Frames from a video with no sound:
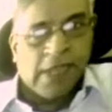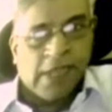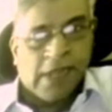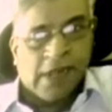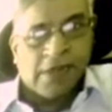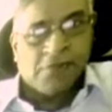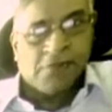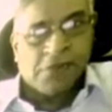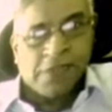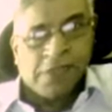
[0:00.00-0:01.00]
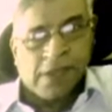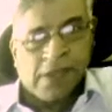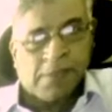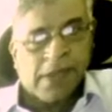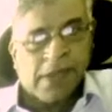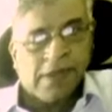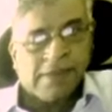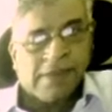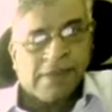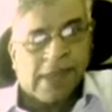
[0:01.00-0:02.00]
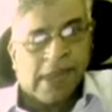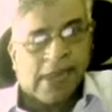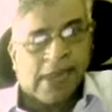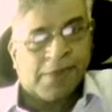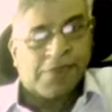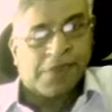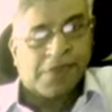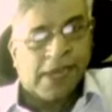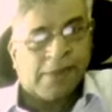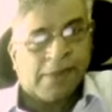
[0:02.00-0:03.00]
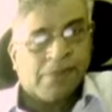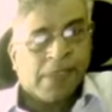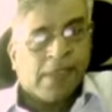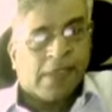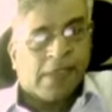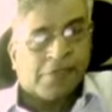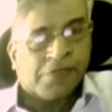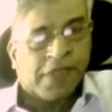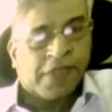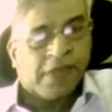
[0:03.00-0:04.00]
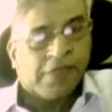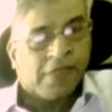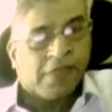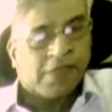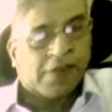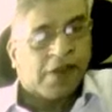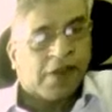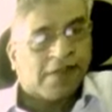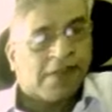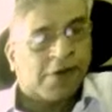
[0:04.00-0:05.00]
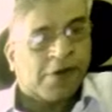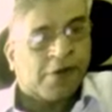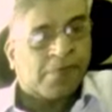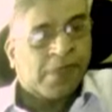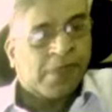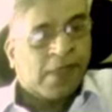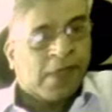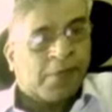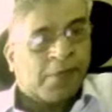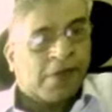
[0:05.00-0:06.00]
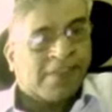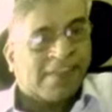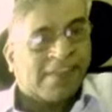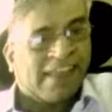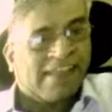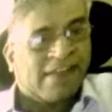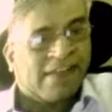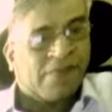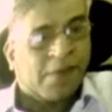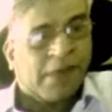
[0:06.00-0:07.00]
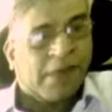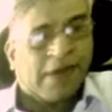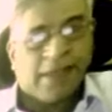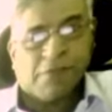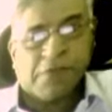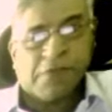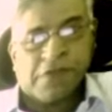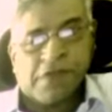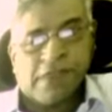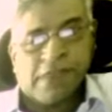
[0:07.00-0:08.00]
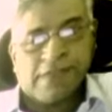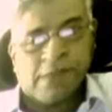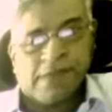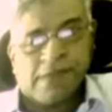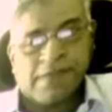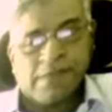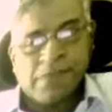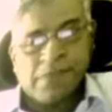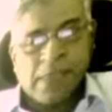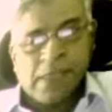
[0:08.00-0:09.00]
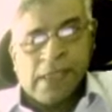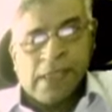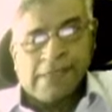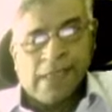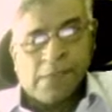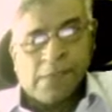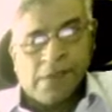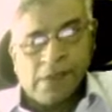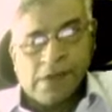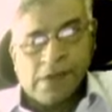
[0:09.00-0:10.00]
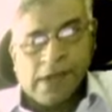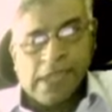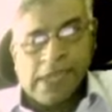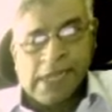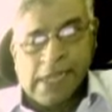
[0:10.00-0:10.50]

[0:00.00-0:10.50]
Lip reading: and reinforcing. Dependence is an adaptive state associated with the withdrawal syndrome upon cessation of repeated exposure to a stimulus. Example, drug intake.